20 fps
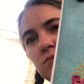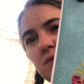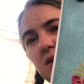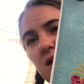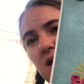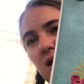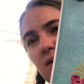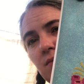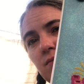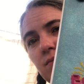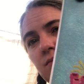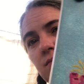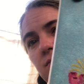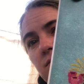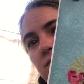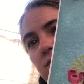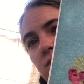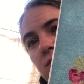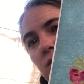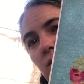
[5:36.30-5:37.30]
yeah,
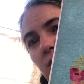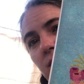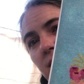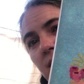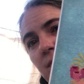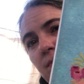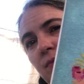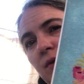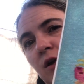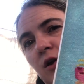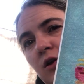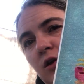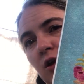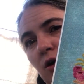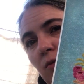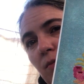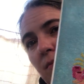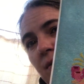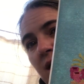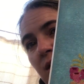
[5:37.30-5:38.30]
wait a minute,
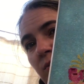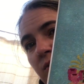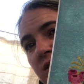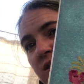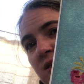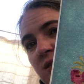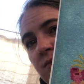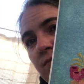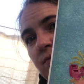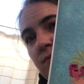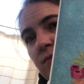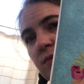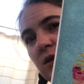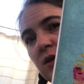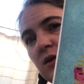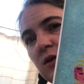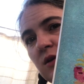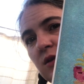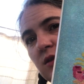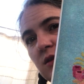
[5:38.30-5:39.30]
no, May was
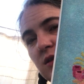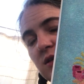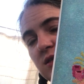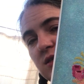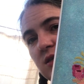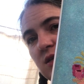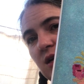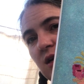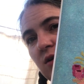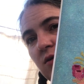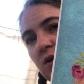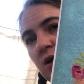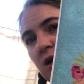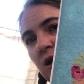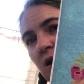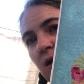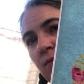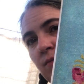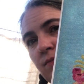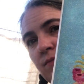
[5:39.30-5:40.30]
the
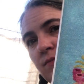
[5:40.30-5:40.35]
Stingray,